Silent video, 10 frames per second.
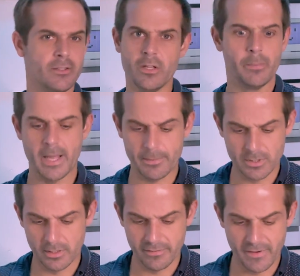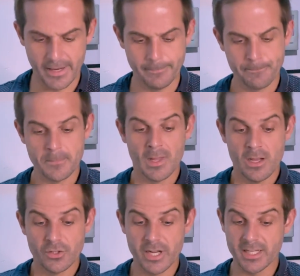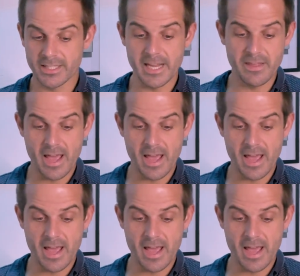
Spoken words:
you'll be absolutely fine. So you can see